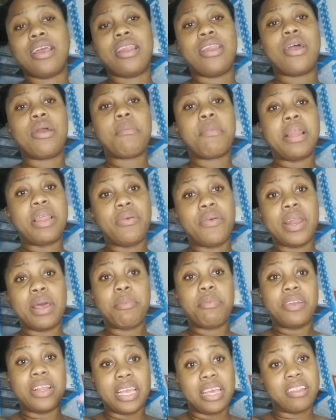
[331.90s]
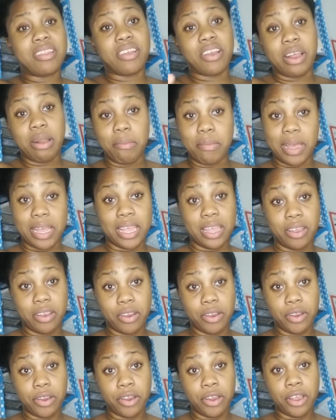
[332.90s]
normally when I put castor in my
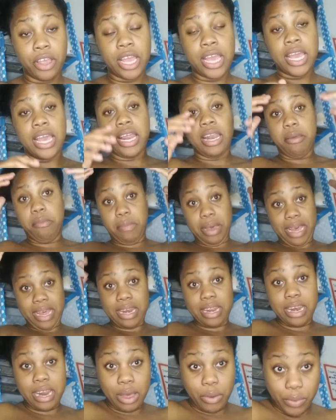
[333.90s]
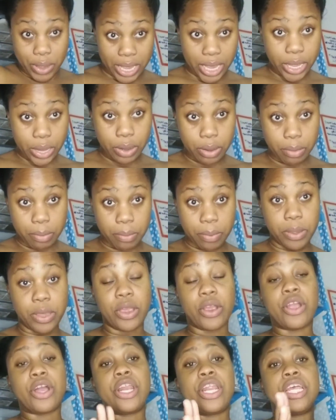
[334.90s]
ear, the morning I wake up, you're
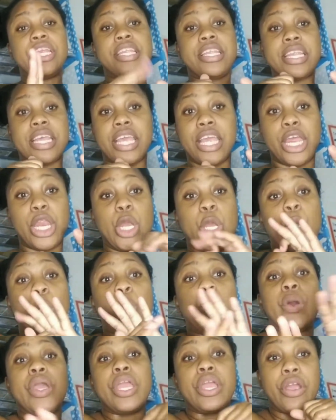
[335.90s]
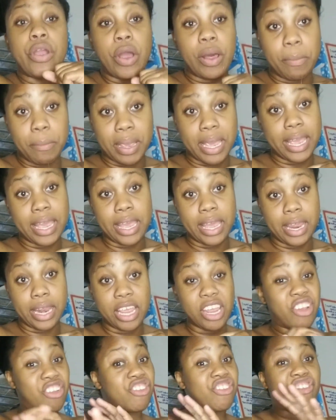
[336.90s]
gonna see no hair on my head.
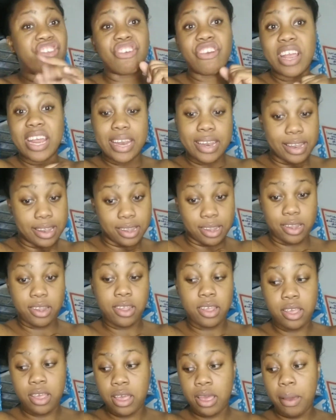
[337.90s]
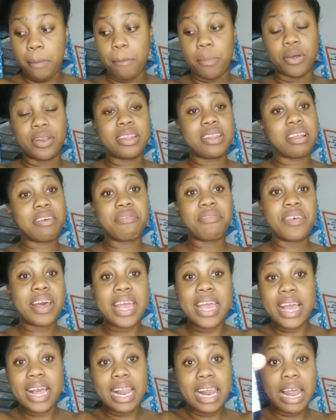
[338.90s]
It shreds. But
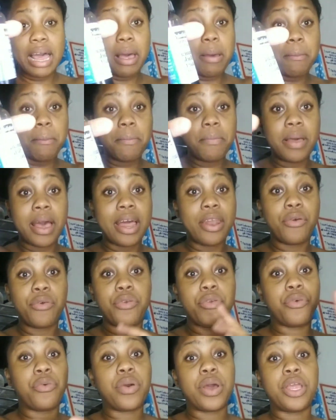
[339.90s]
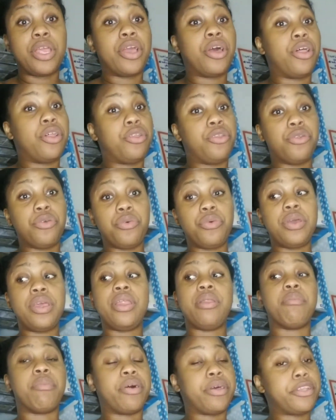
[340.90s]
Sapphire Glam, I don't know what y'all
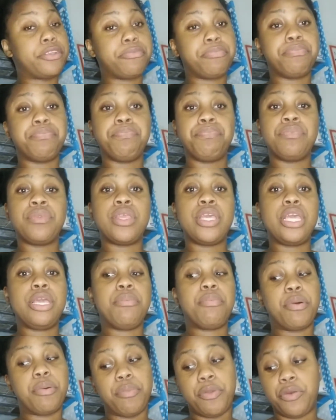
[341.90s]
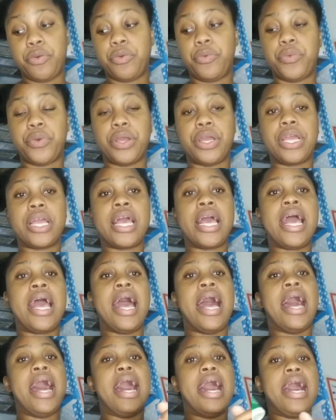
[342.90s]
doing, but keep up the good work.
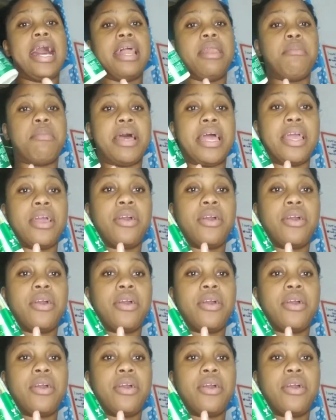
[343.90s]
And my